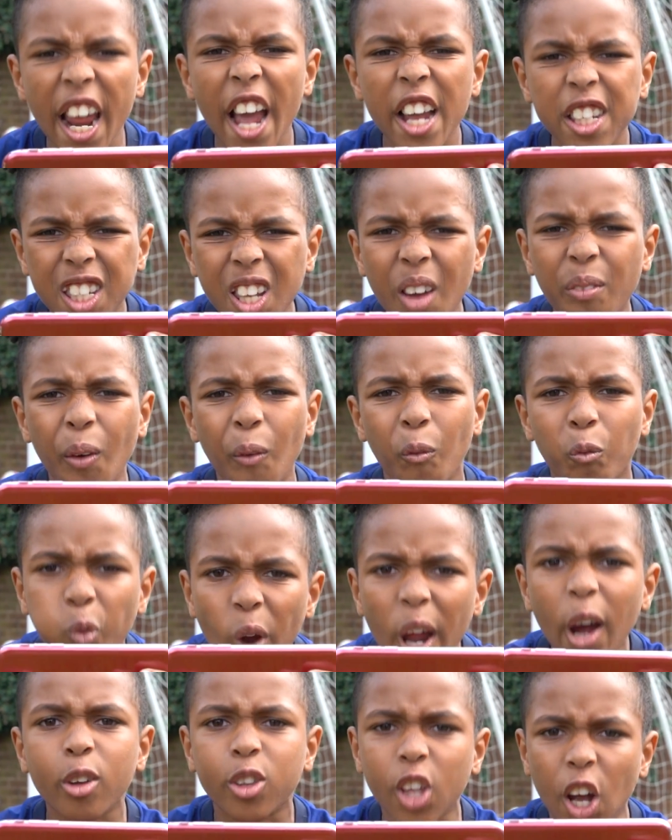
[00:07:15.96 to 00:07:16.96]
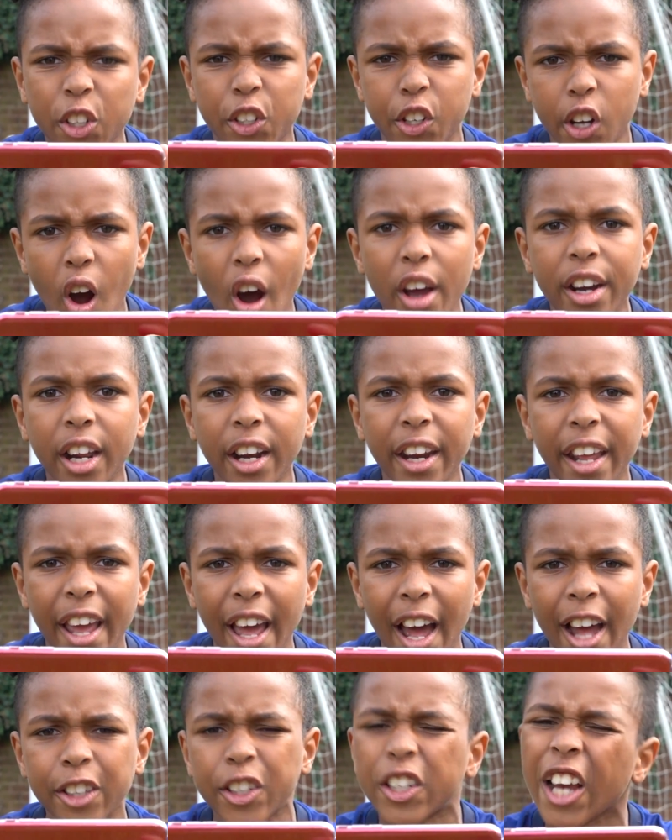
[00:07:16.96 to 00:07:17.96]
there's something real dodgy going on
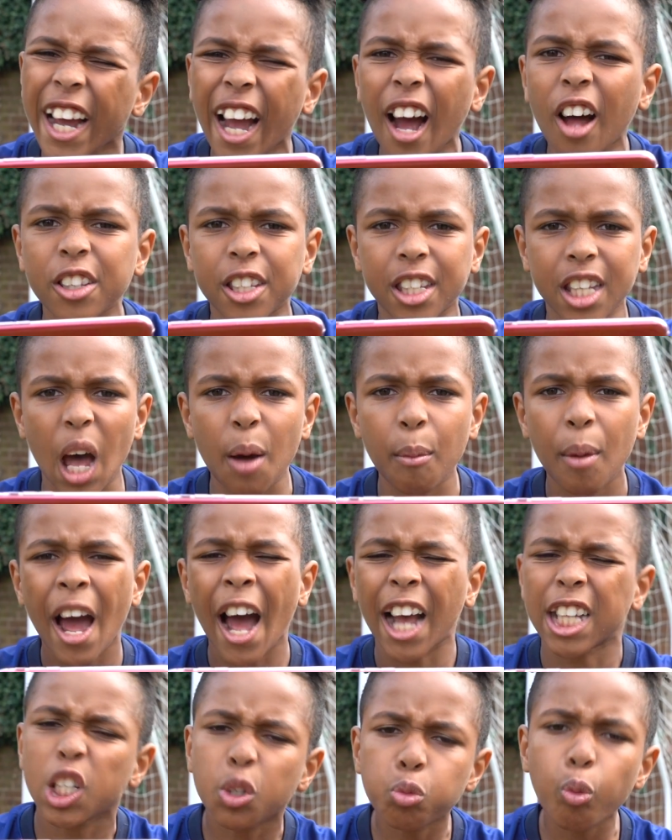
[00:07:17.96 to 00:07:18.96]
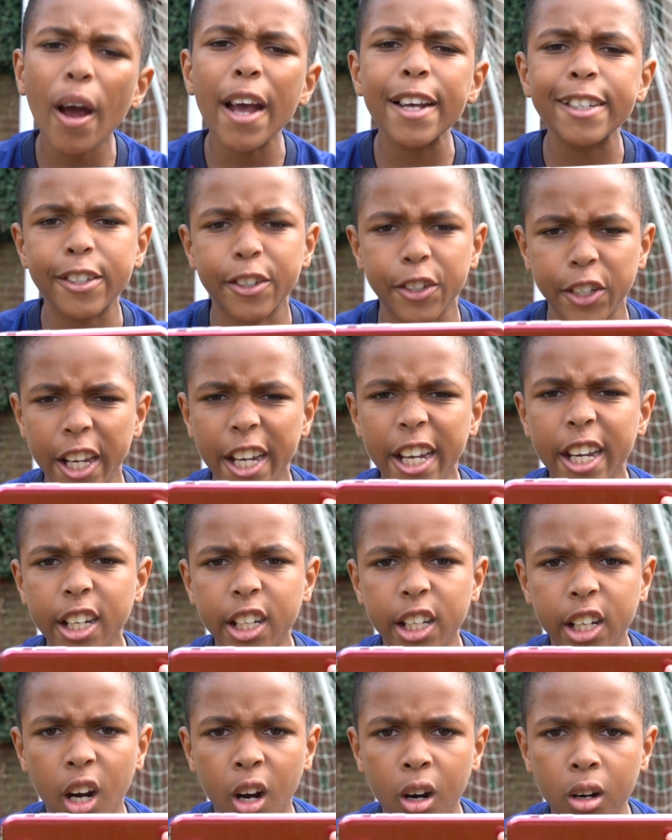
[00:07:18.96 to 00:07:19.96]
here. Check out Sam. I swear he's cheating,
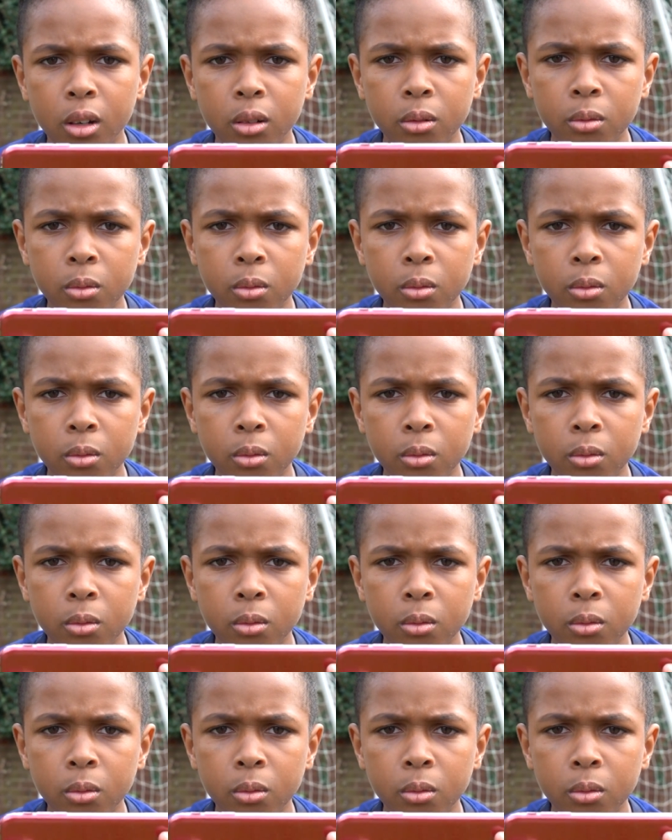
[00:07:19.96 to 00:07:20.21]
you know.